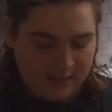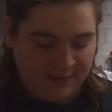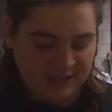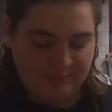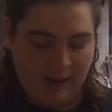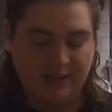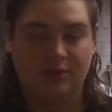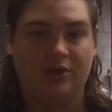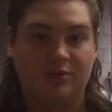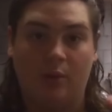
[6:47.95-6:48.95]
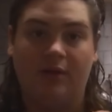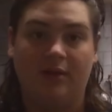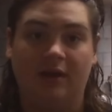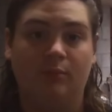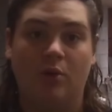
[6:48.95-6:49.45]
These baits are just one of
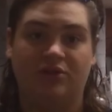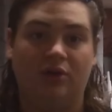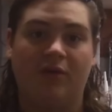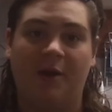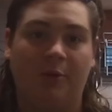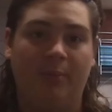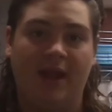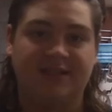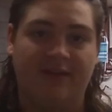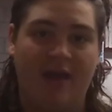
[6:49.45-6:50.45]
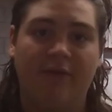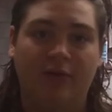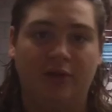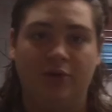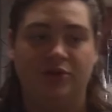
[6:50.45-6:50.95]
the most incredible baits I've
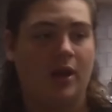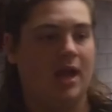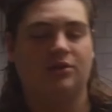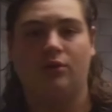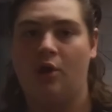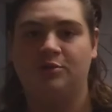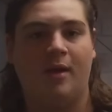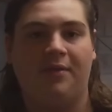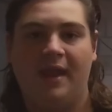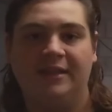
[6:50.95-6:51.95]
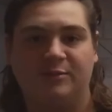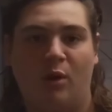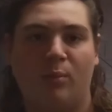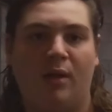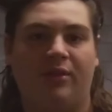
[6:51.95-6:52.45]
ever used. You catch largemouth and
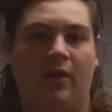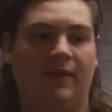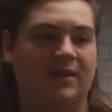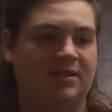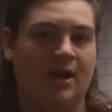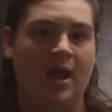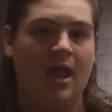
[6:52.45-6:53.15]
smallmouth on this.